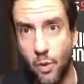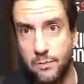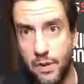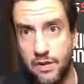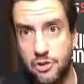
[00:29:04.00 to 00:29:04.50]

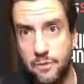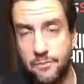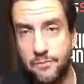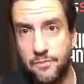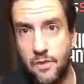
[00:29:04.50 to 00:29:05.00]
weight bench.
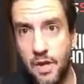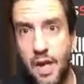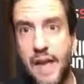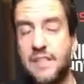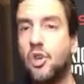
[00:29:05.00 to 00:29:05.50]

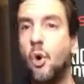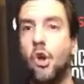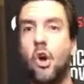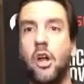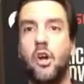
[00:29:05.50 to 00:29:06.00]
And he's going
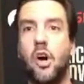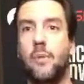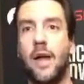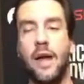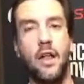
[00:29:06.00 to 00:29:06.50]
on and on
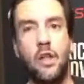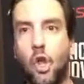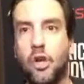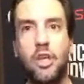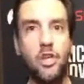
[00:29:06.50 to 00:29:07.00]
about how,
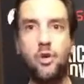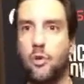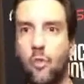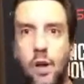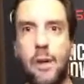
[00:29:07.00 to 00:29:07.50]
look, you
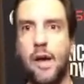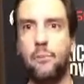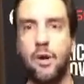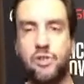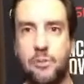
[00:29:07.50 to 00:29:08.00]
can rip out a
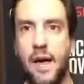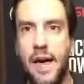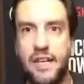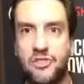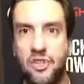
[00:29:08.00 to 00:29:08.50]
bunch of
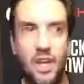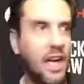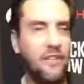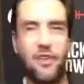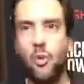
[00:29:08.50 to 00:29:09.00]
max,
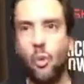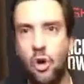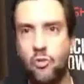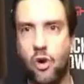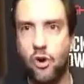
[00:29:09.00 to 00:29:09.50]
and then you
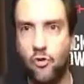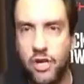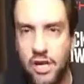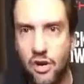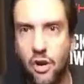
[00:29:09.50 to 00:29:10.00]
walk right over
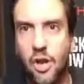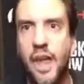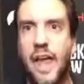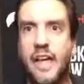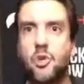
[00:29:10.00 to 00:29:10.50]
here,
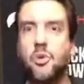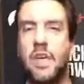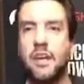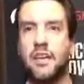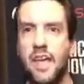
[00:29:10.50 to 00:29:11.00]
and you can
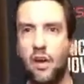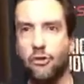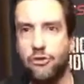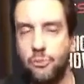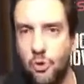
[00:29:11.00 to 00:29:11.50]
get a kale
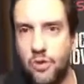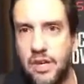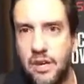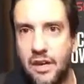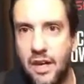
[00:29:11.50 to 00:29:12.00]
smoothie.
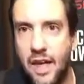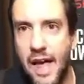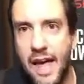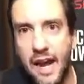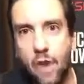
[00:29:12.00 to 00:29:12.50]

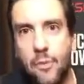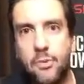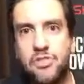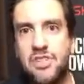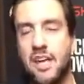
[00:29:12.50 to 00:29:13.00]
And I
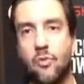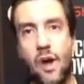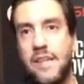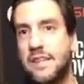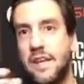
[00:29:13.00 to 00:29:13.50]
remember saying
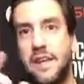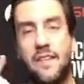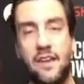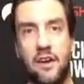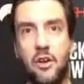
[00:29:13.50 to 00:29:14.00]
right then
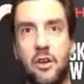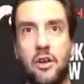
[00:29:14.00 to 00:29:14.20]
and there,